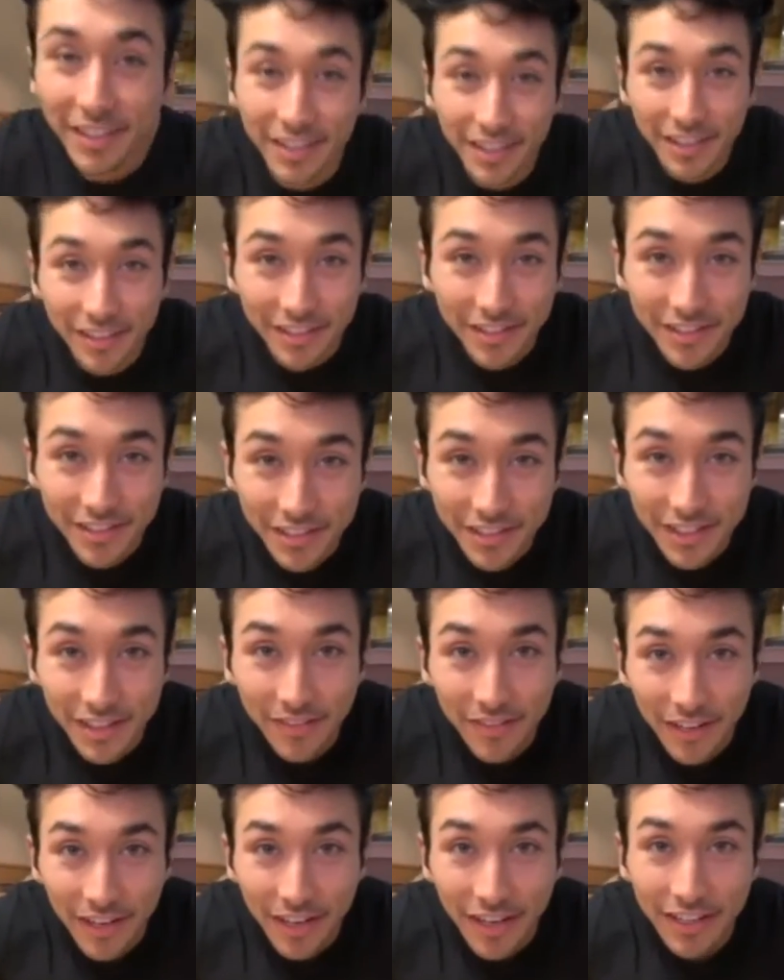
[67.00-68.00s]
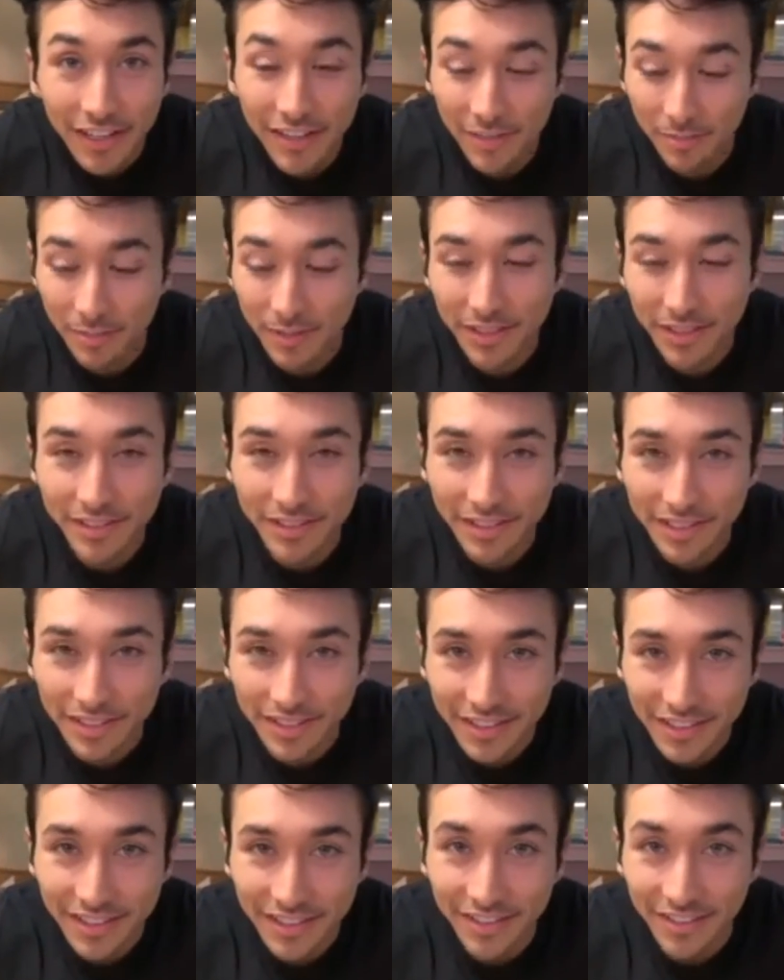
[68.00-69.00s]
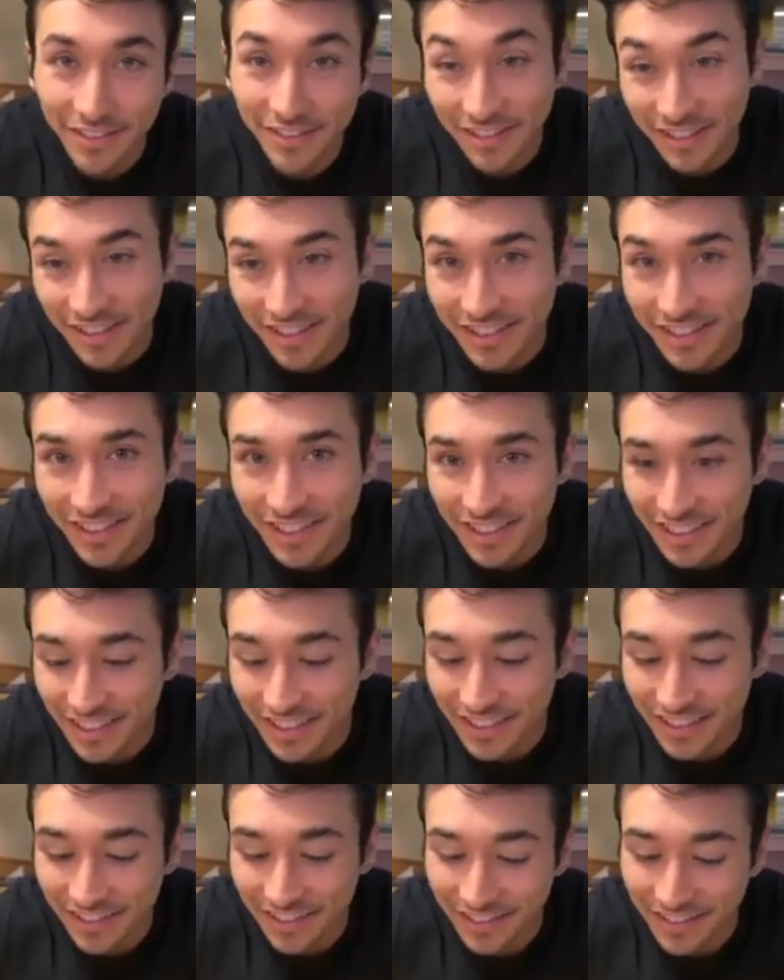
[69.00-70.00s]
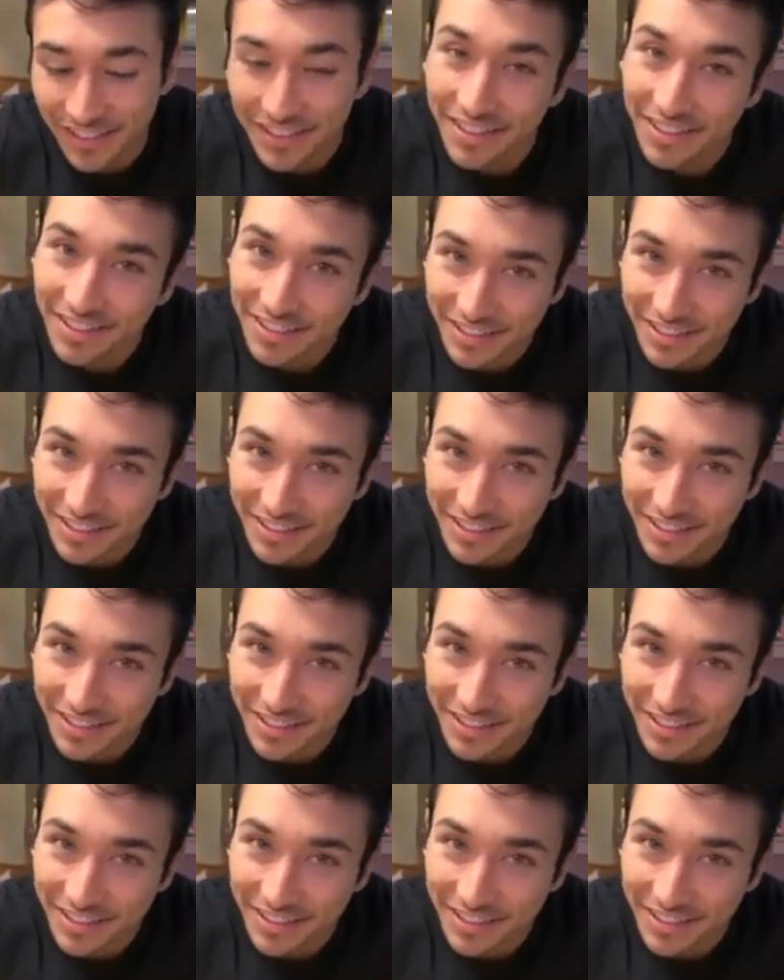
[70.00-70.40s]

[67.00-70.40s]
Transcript: Clearly she's never had the pizza, or the chicken, or the